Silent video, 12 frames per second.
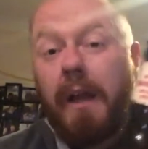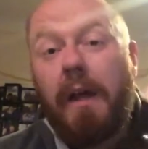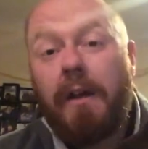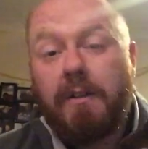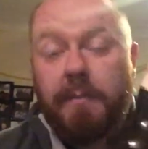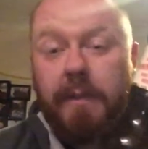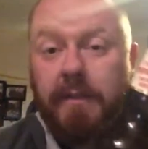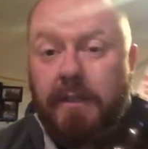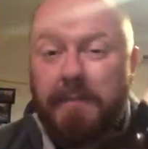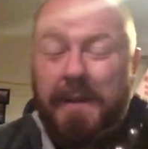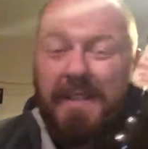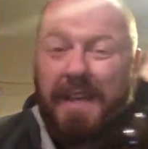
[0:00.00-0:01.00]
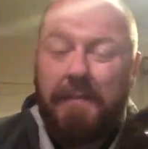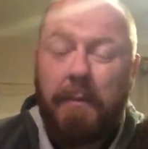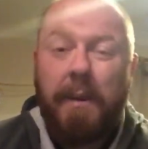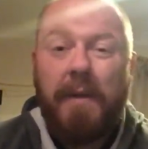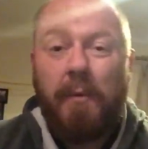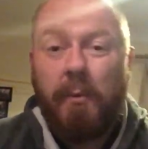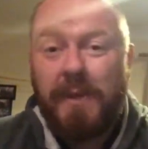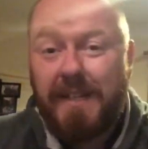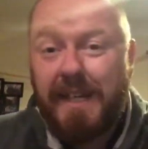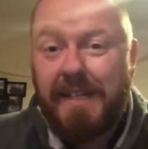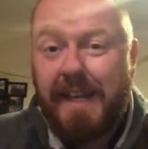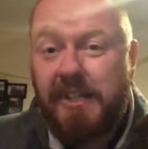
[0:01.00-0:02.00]
glass because it's meant to have a bit of a
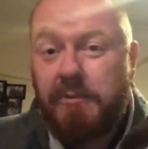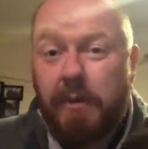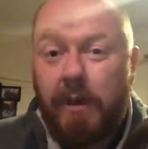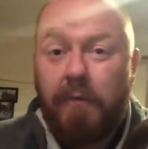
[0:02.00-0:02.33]
whiskey taste to it.